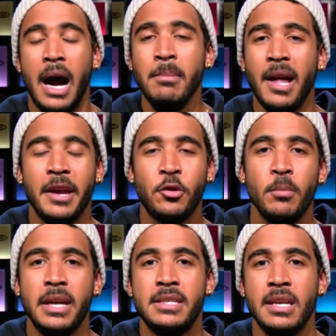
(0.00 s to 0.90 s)
I'm lying through
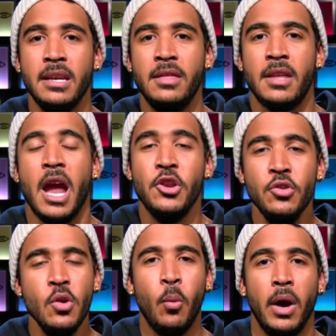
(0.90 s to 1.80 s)
my teeth, and you
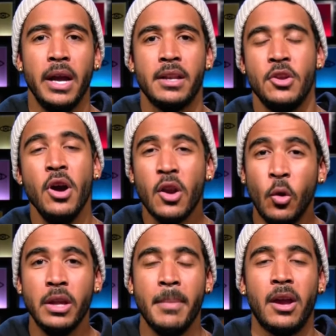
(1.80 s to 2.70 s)
know what? Not
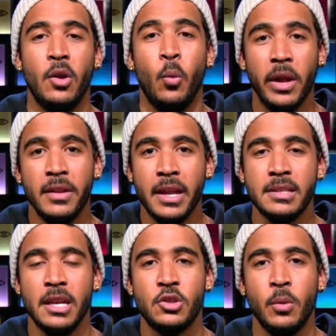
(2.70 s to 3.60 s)
only am I gonna win the
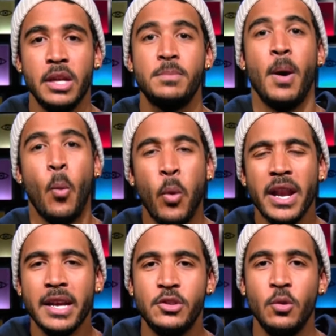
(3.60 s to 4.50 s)
next HOH, but when
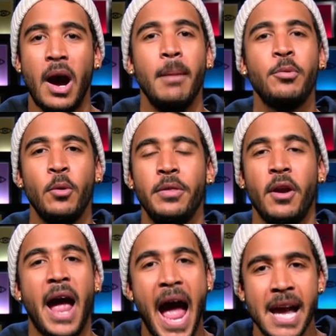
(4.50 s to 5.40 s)
I do, I'm throwing their
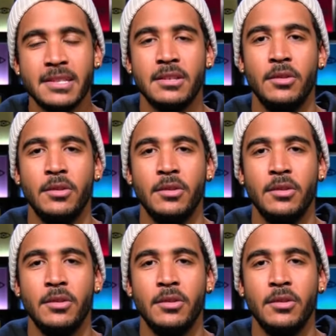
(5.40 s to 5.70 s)
asses